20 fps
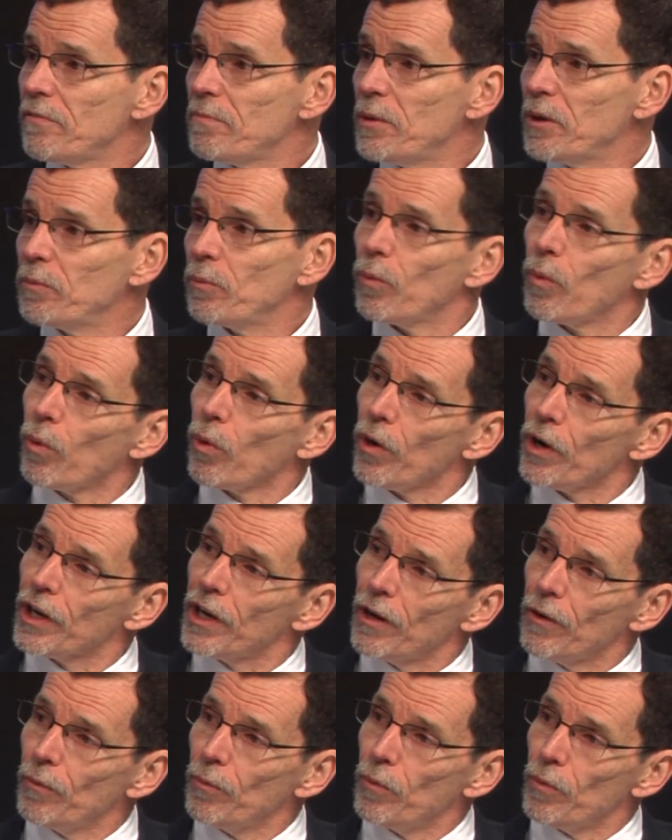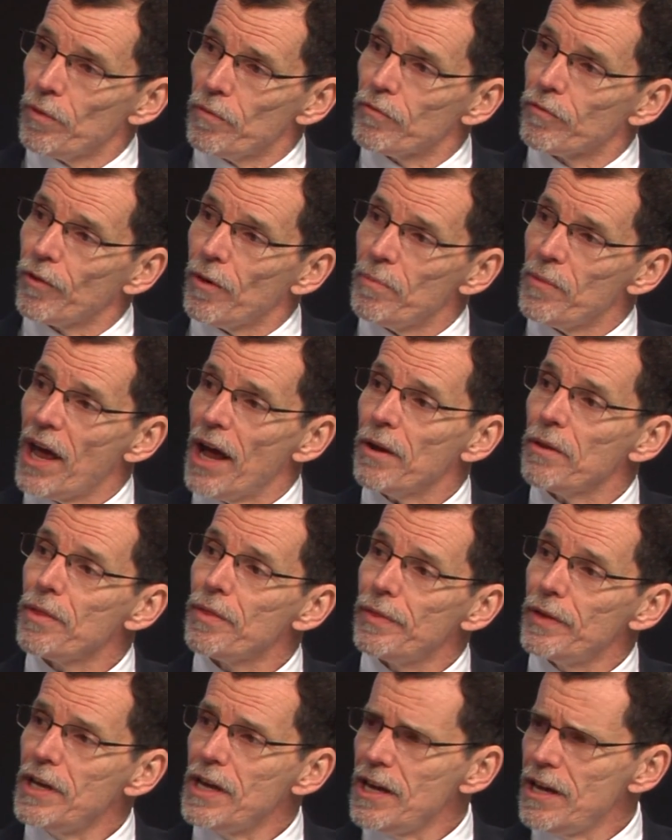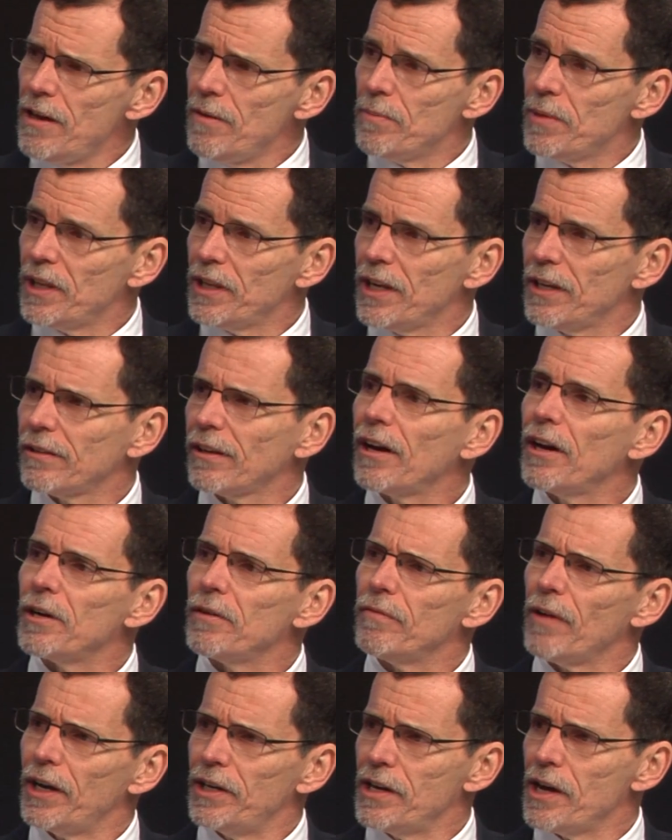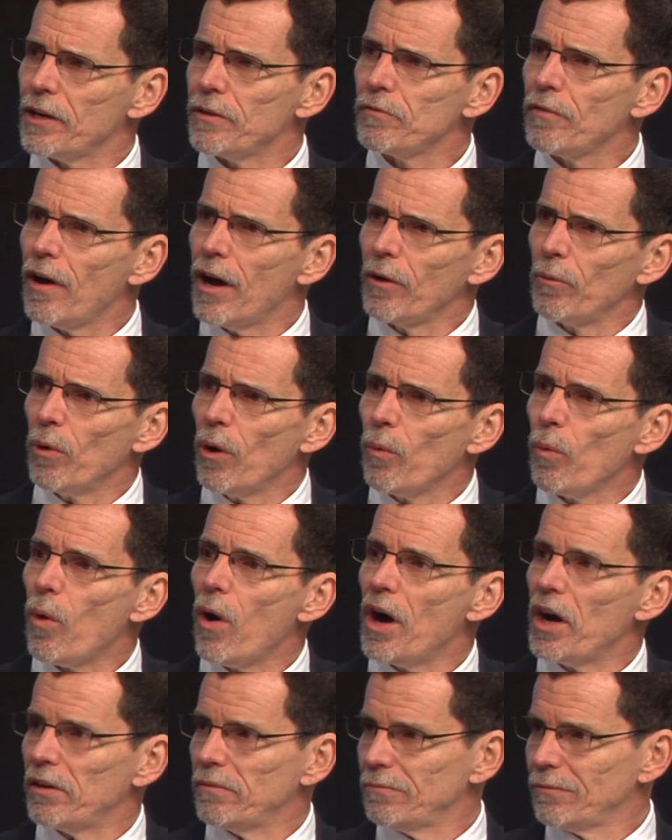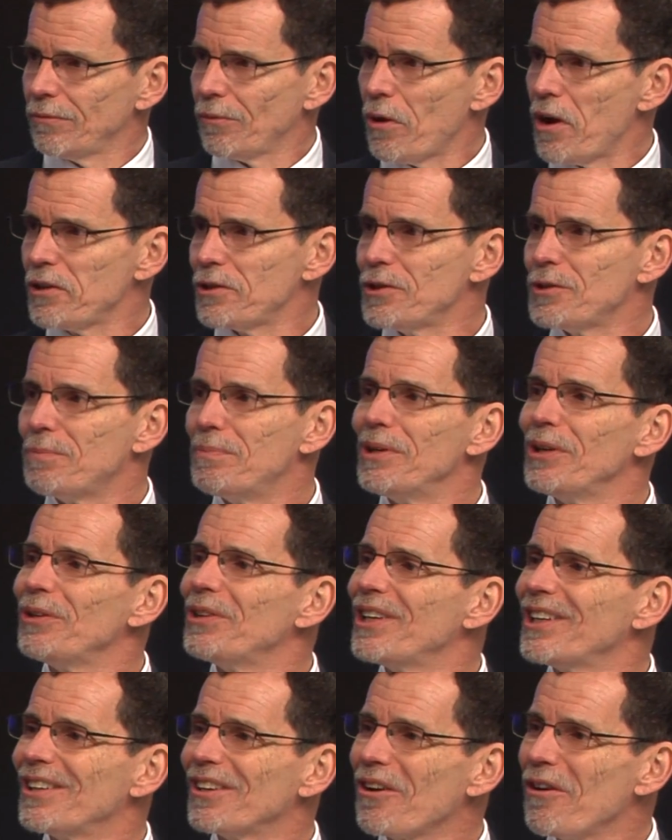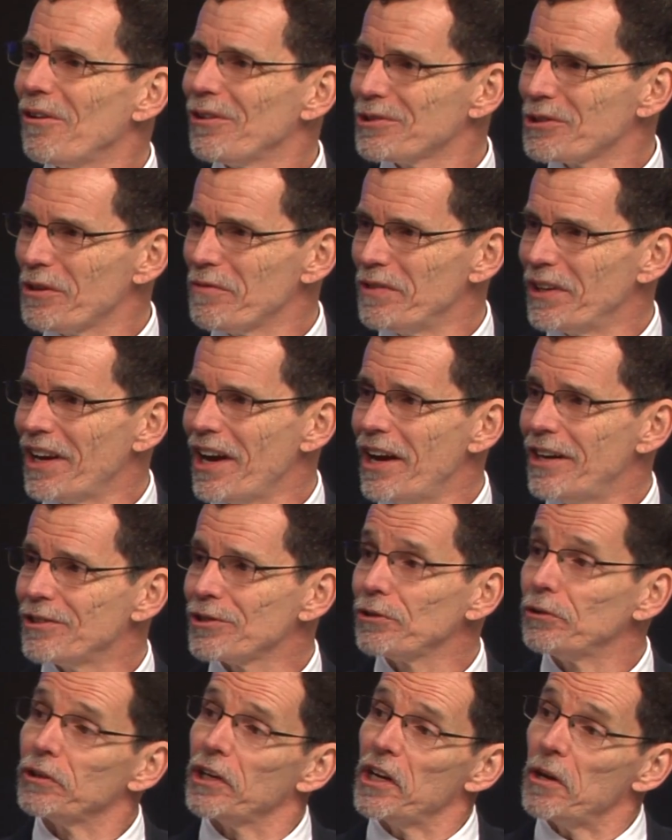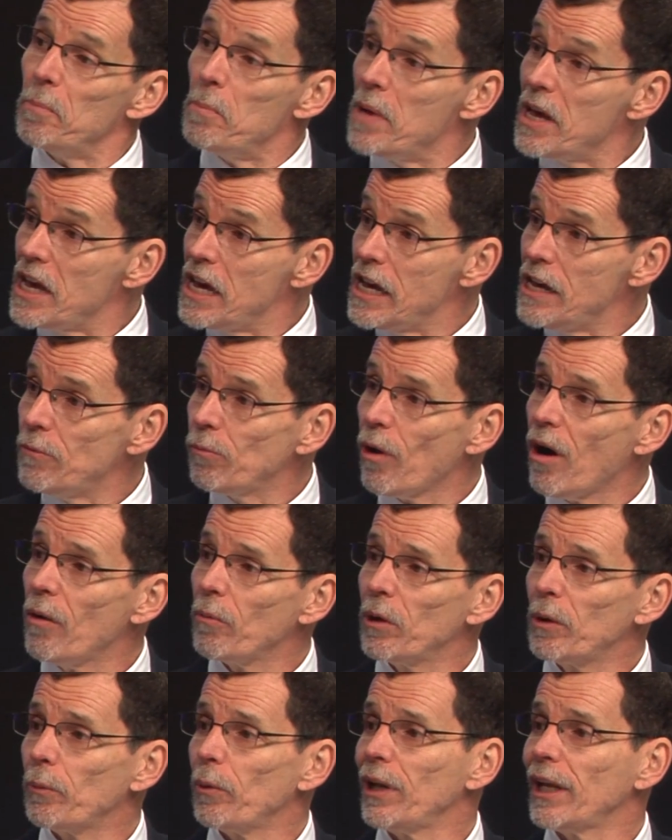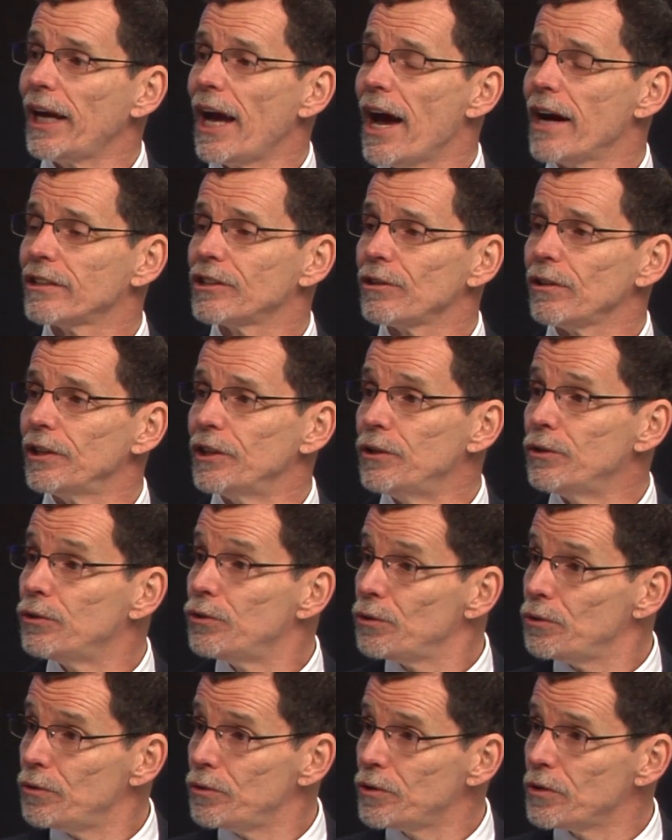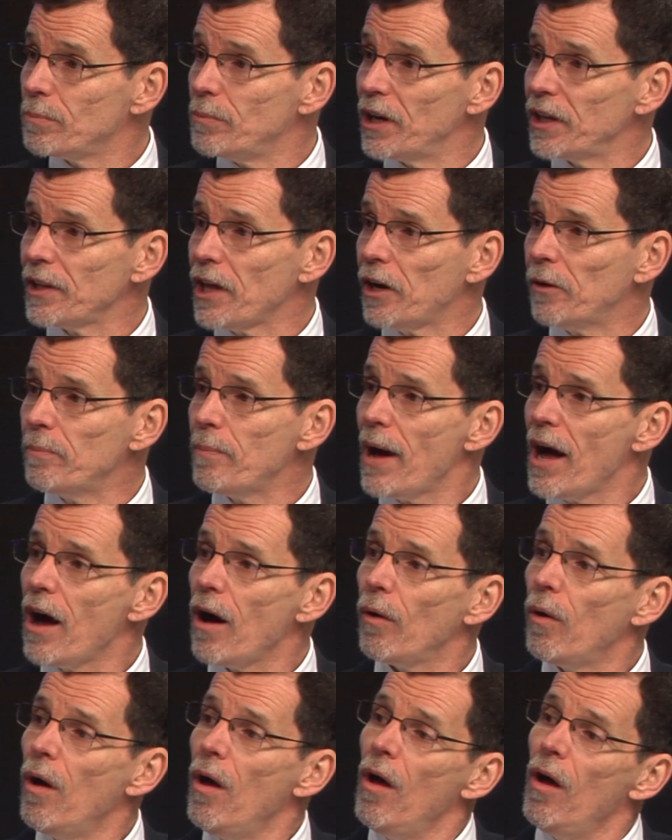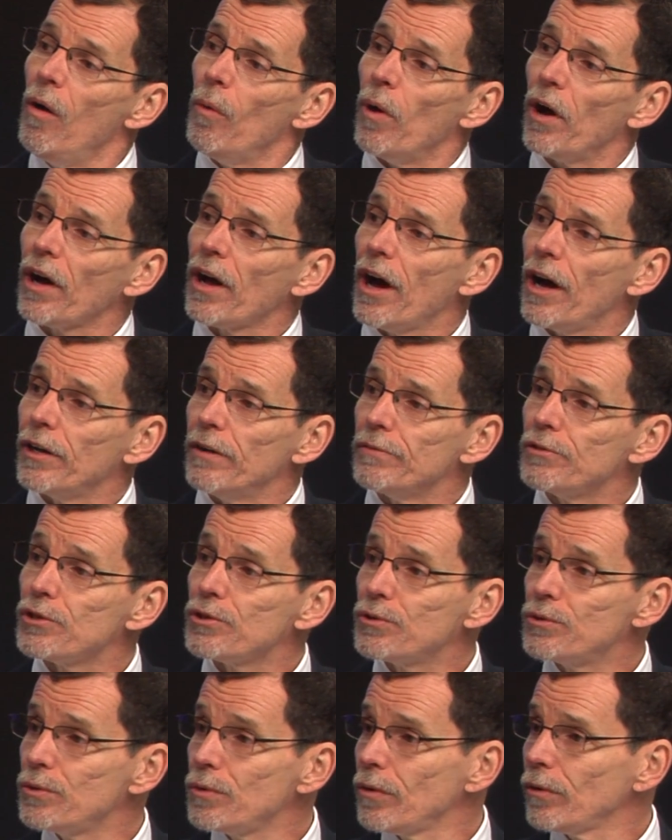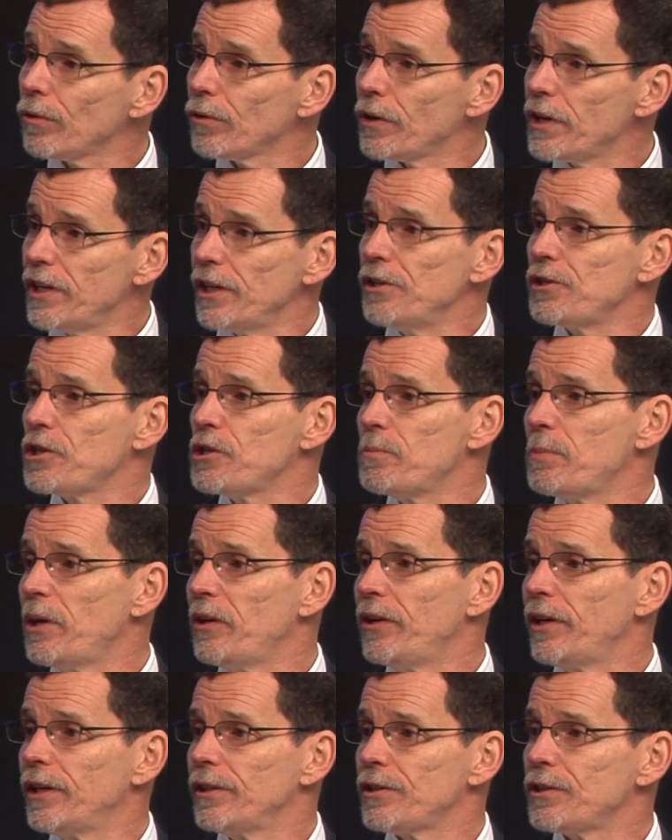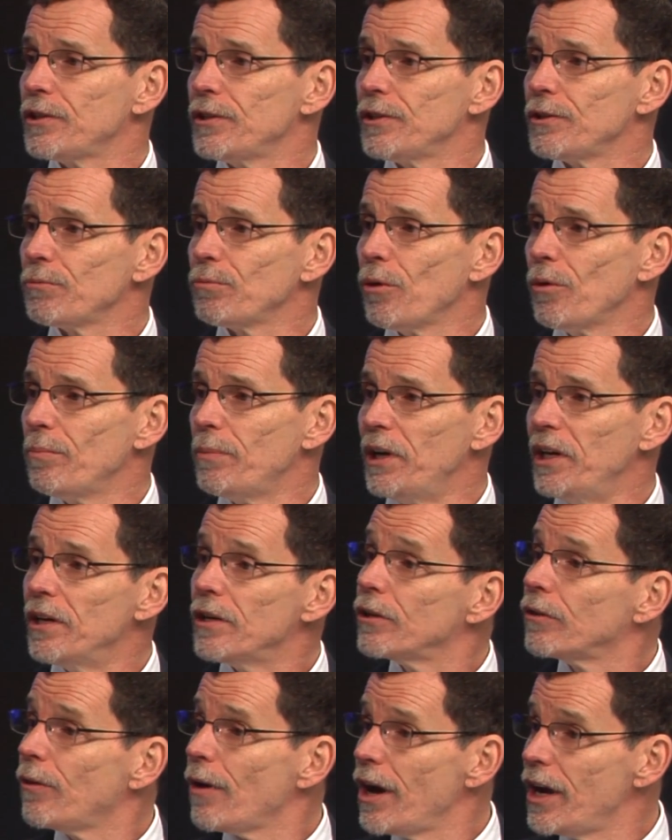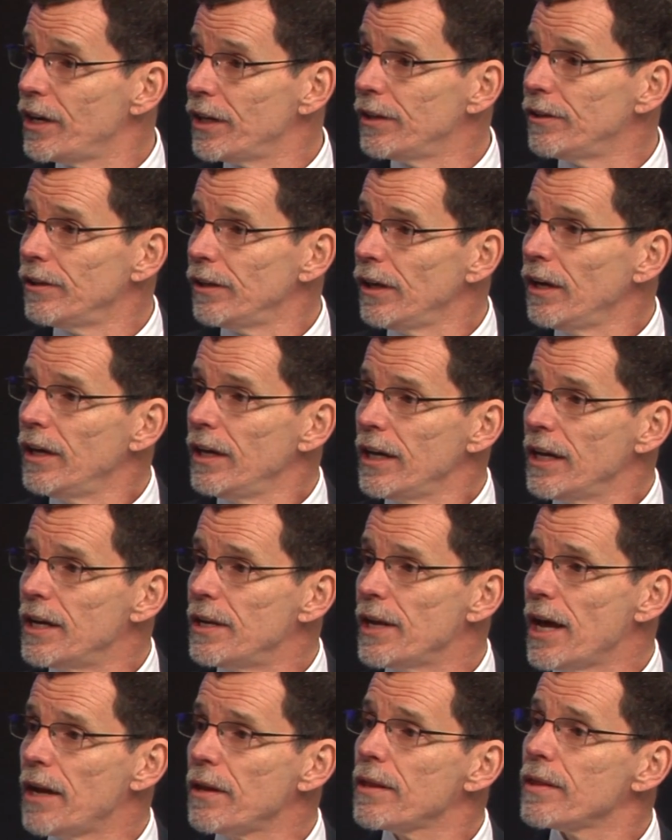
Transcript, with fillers: of been working with, from that theme and then kind of identifying, well, what, what does building a culture of engaged learning mean? What will we actually do to bring that about? What kind of student learning experiences will be integrated in that